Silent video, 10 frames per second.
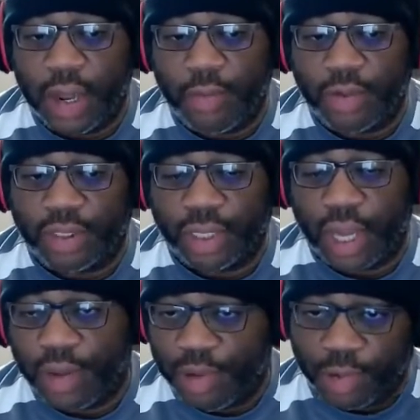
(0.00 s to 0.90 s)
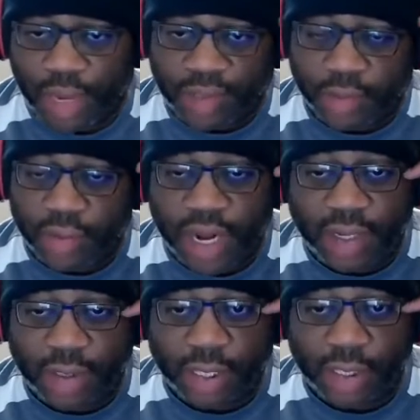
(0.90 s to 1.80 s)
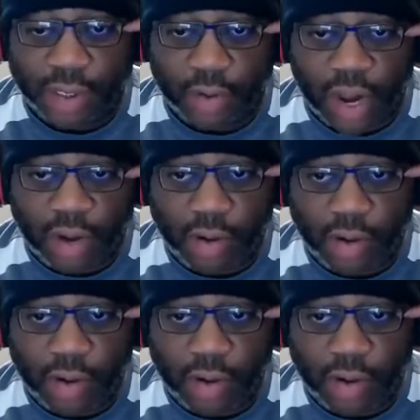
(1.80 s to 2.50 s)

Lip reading: which a lot of people like to throw that accusation around.